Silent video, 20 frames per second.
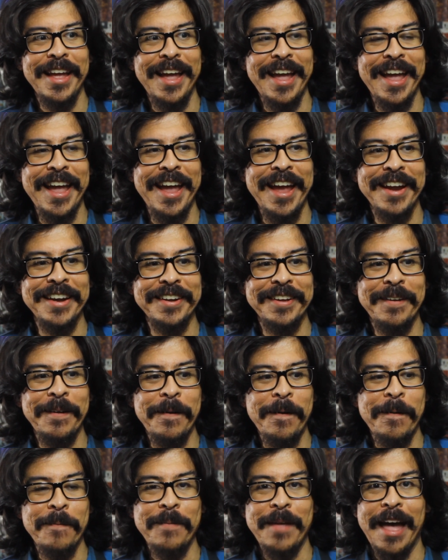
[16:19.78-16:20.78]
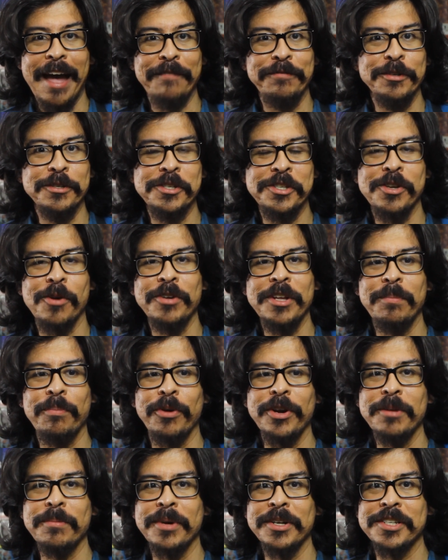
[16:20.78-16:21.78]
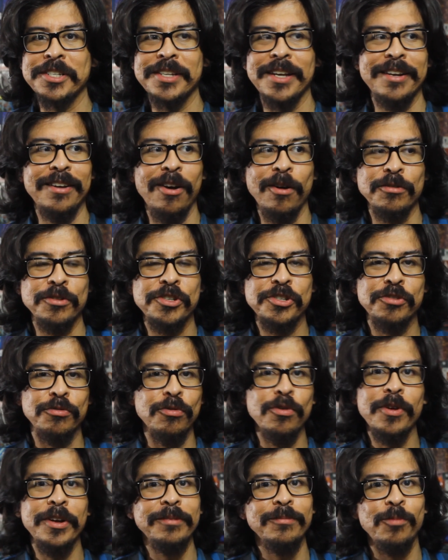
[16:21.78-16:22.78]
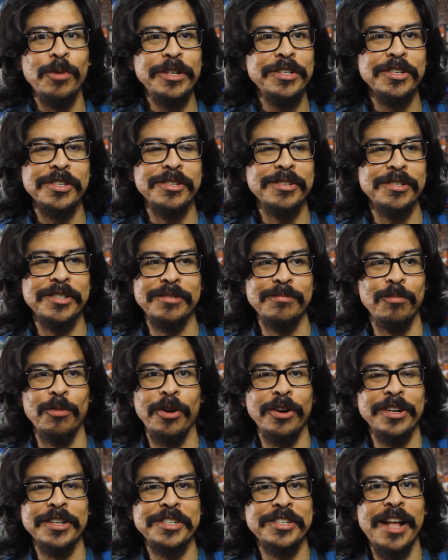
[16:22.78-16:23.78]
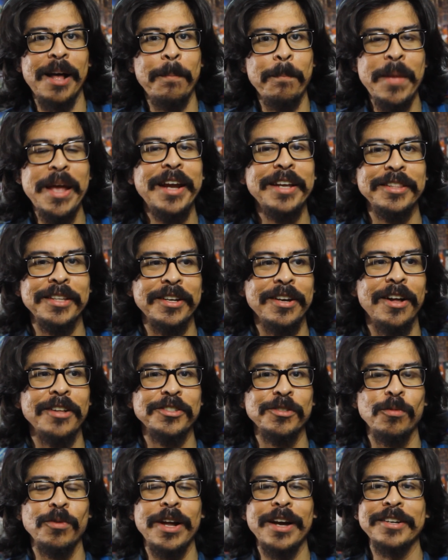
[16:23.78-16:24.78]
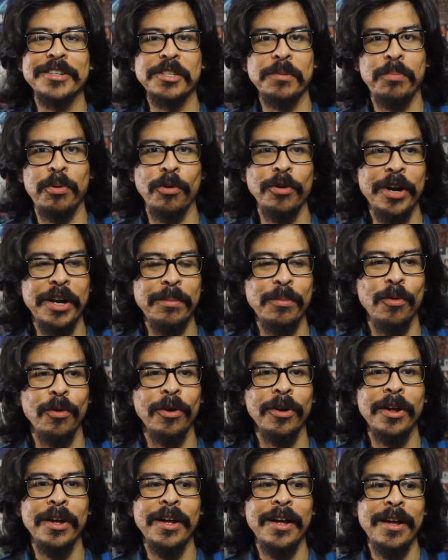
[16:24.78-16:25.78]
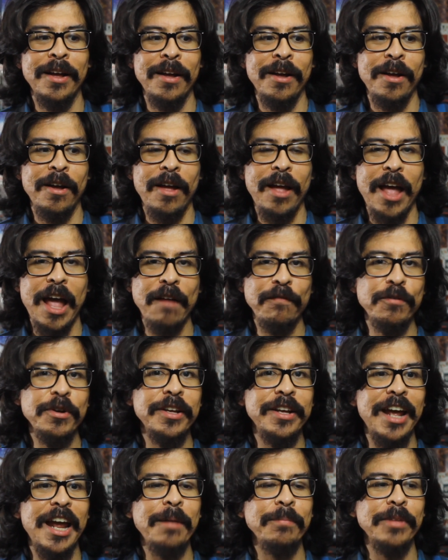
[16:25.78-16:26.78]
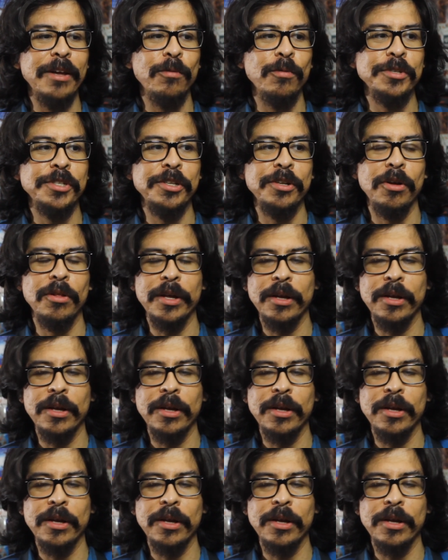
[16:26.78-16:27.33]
And after Sony pretty much said, oh, screw it, we're going to stop making the console, we're not going to support it anymore. Every game that was,